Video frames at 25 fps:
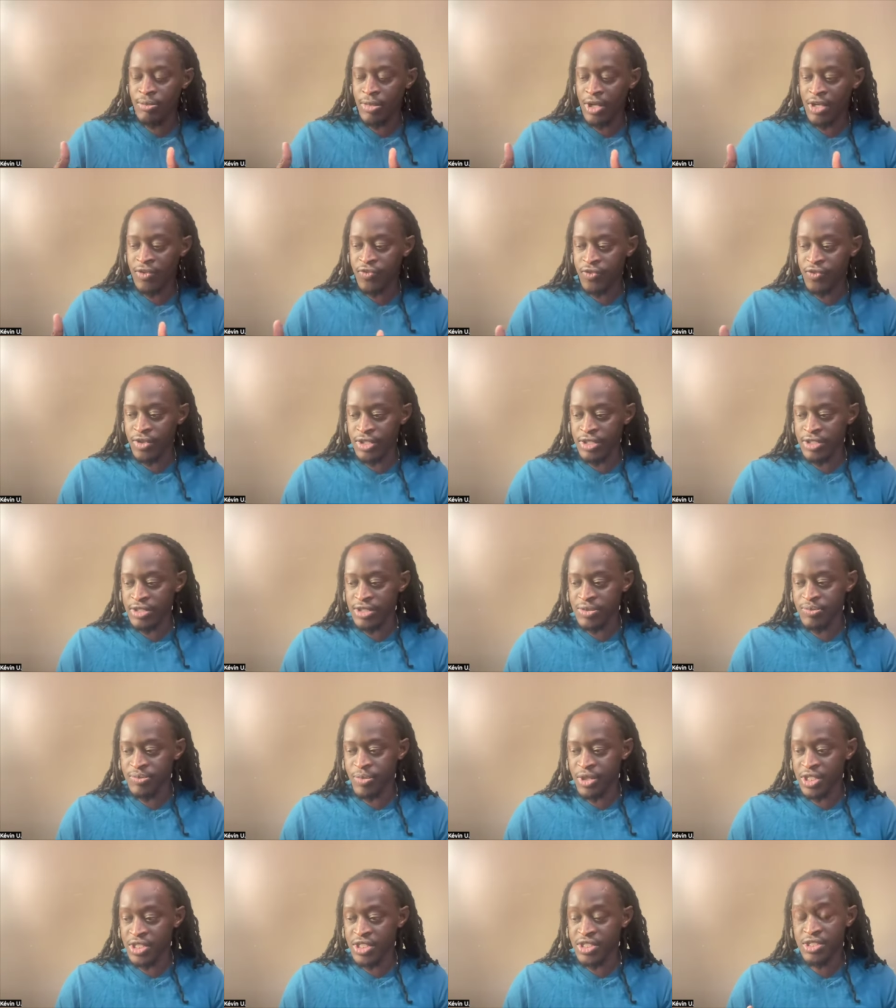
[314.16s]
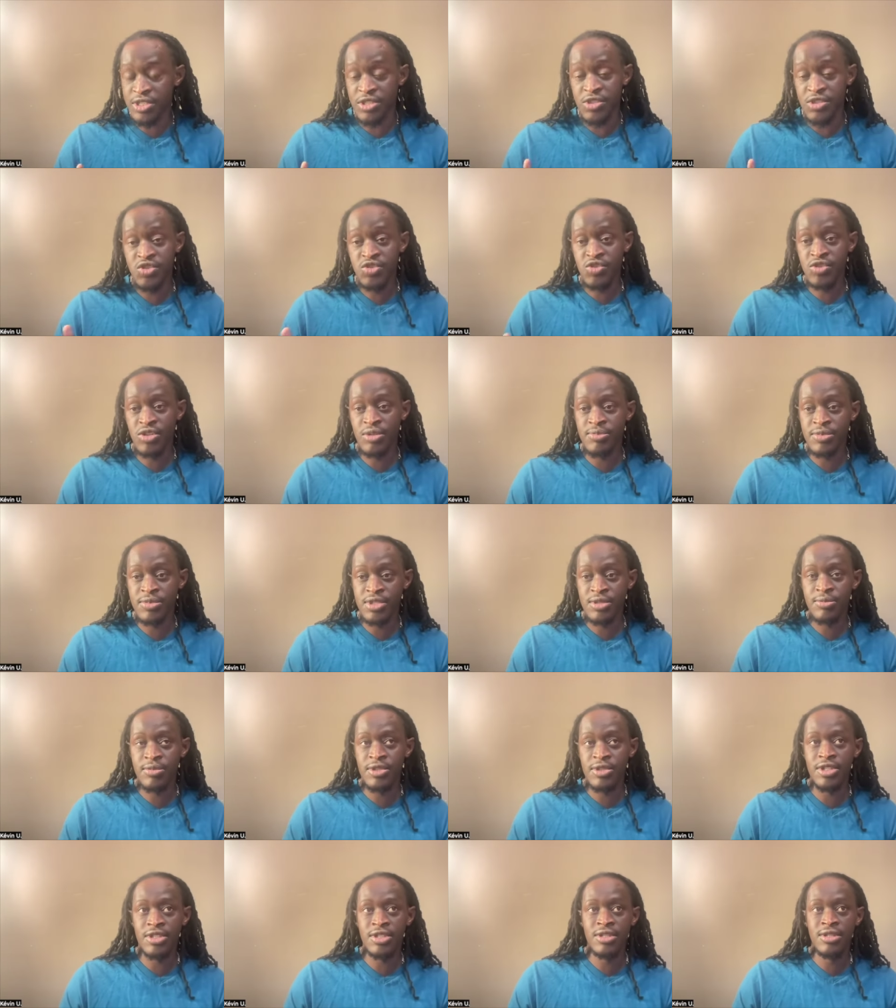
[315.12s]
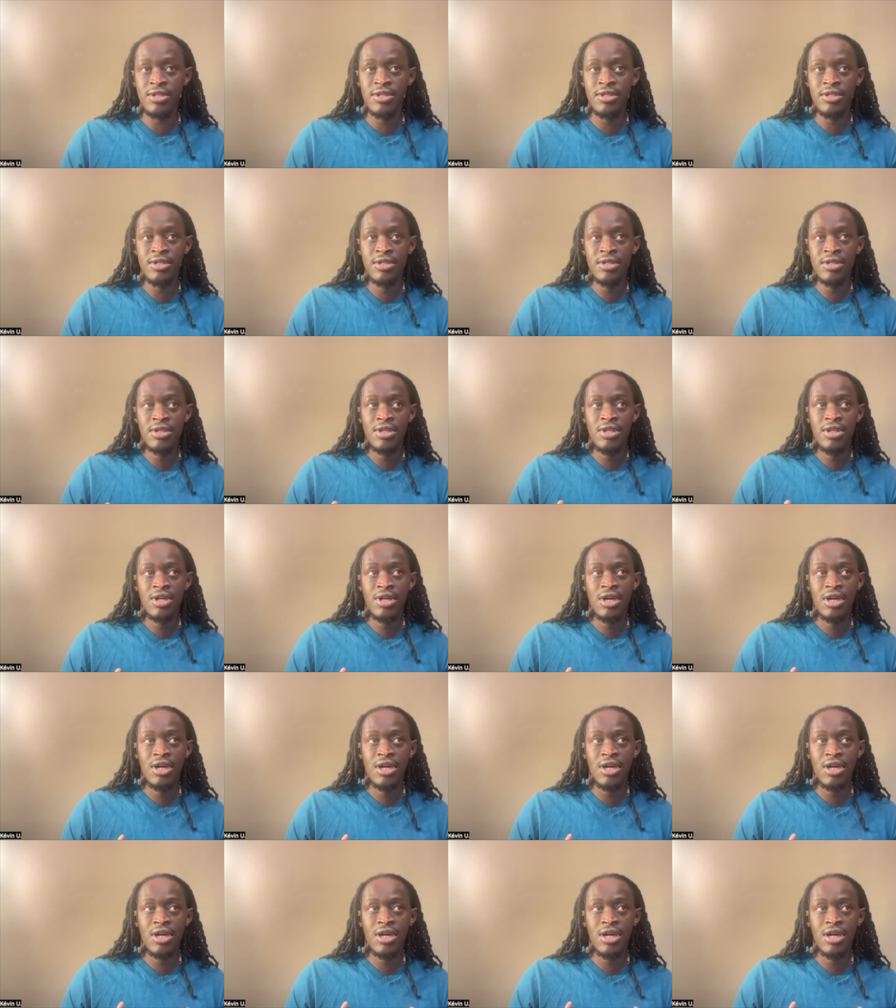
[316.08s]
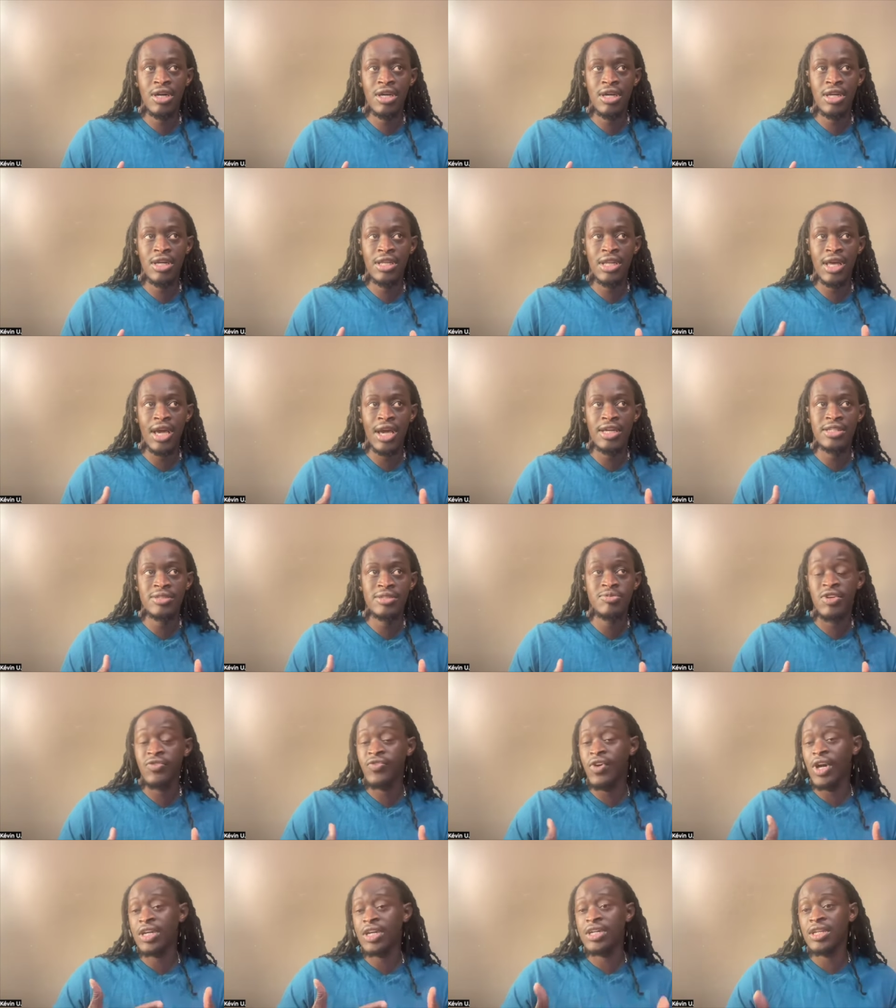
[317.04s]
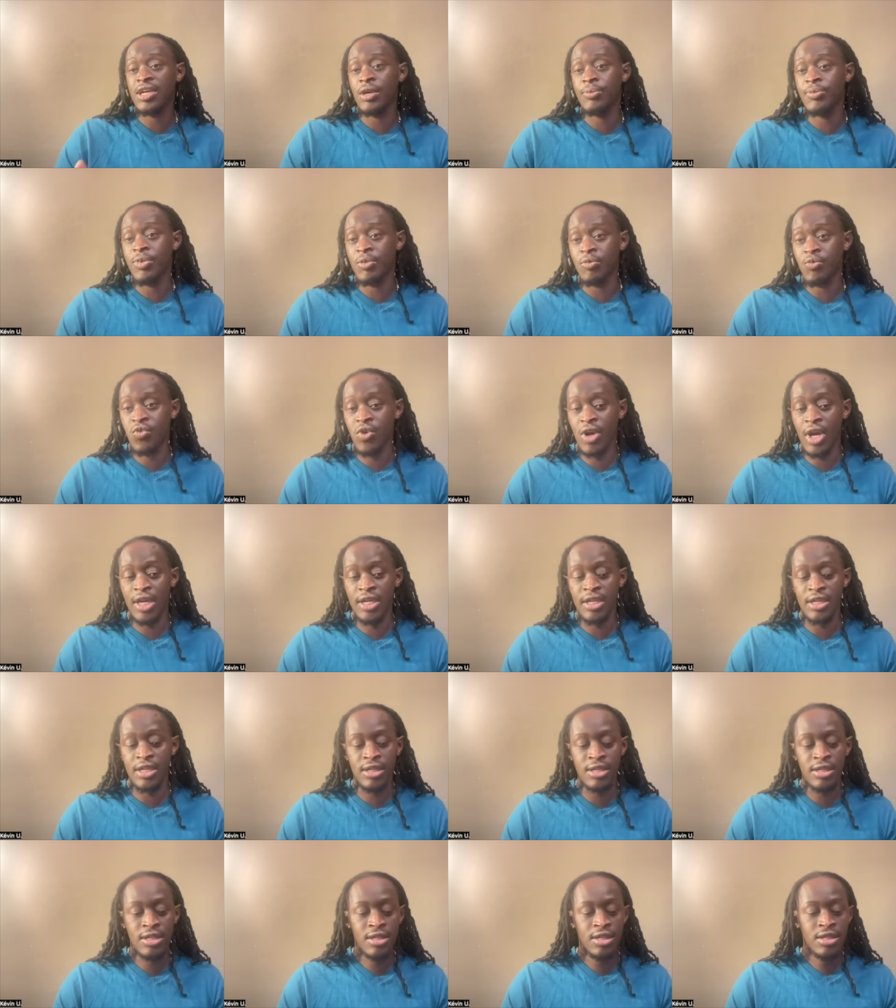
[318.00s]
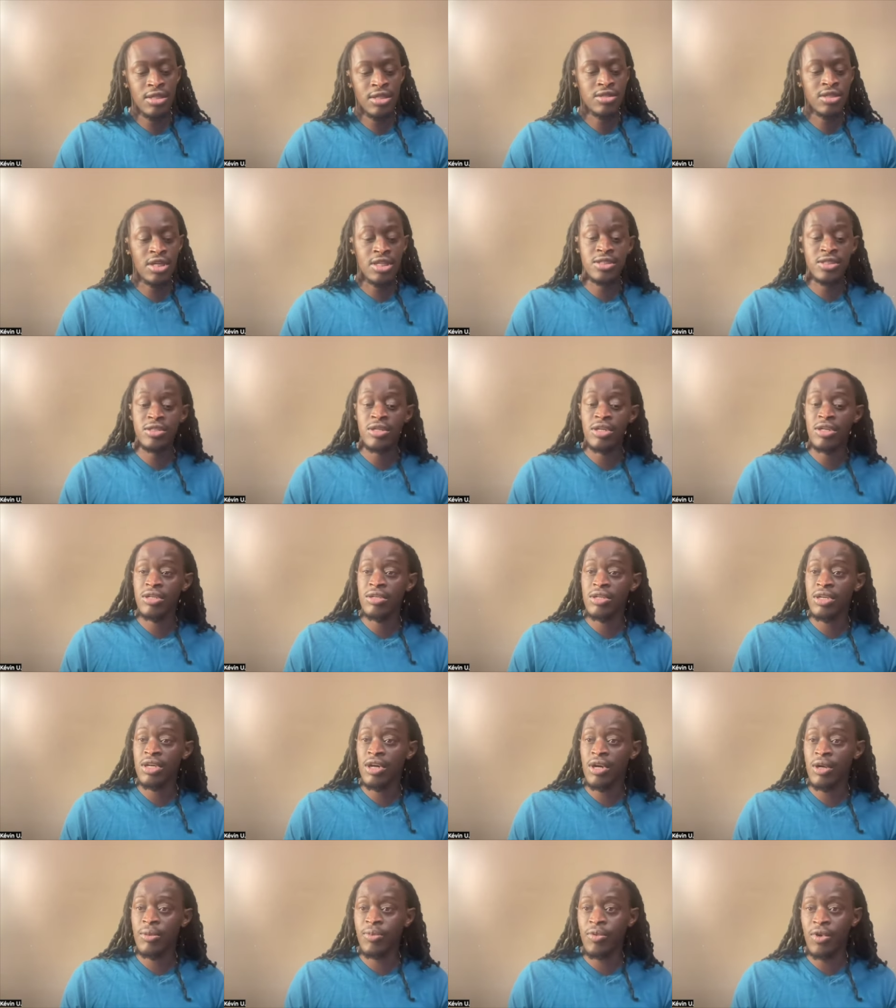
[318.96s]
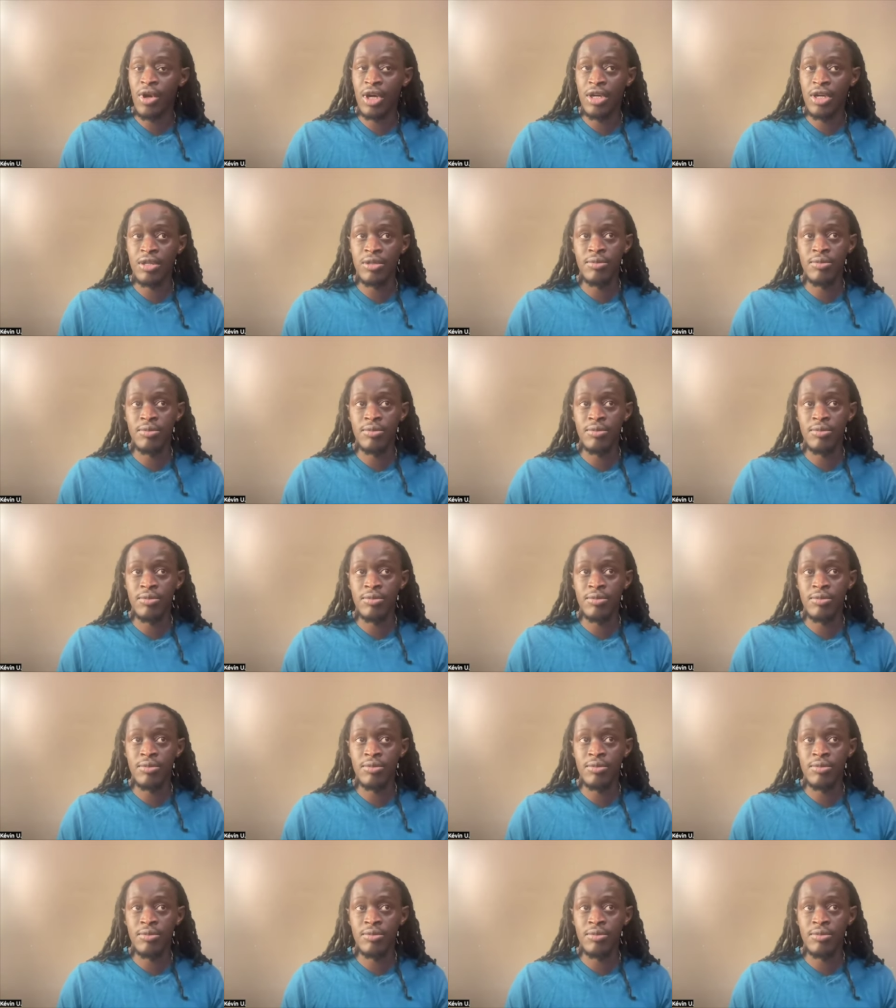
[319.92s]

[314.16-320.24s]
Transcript: my friends pitched the script to me uh, and asked me if I could help him write it. So I started to help write